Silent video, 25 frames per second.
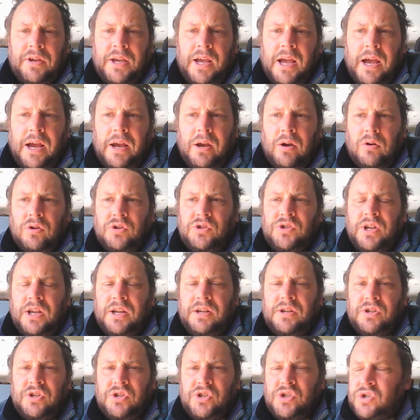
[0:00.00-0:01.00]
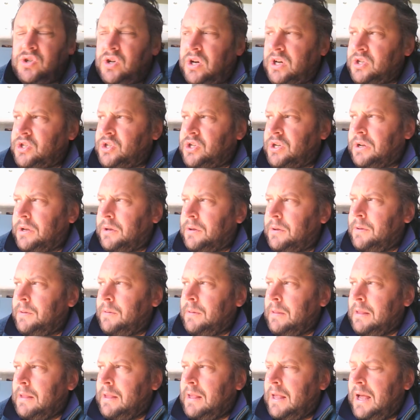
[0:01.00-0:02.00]
chaos and destruction.
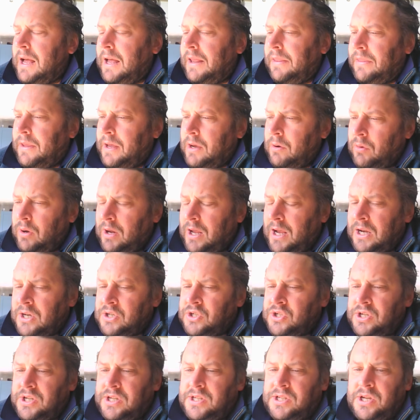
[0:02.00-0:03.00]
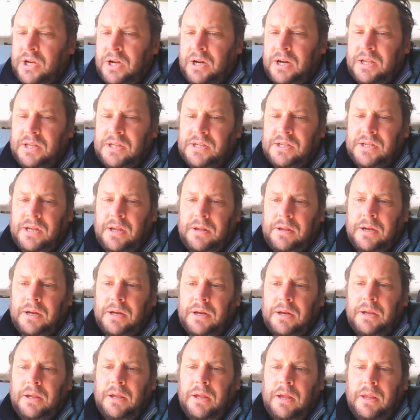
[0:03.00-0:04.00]
And they will actually turn into
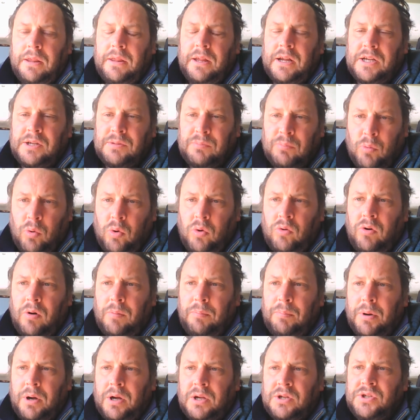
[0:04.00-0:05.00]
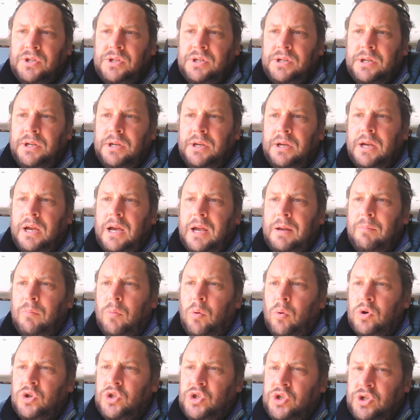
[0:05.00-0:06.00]
something that is more robust and
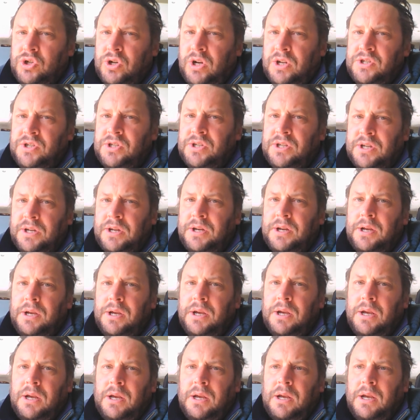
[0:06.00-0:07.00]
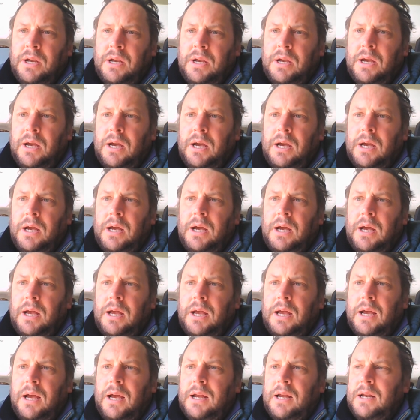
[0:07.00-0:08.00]
more trusted,
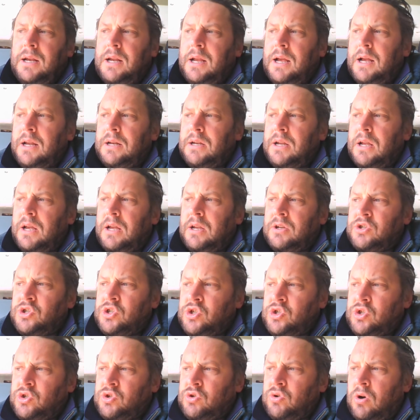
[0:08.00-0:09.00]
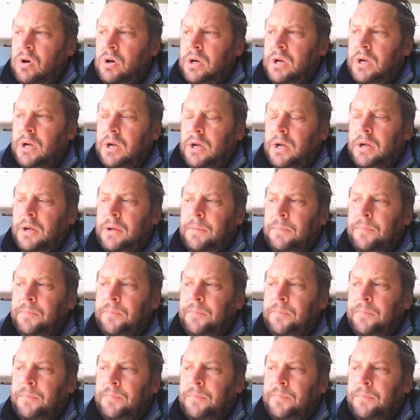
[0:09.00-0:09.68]
and a stronger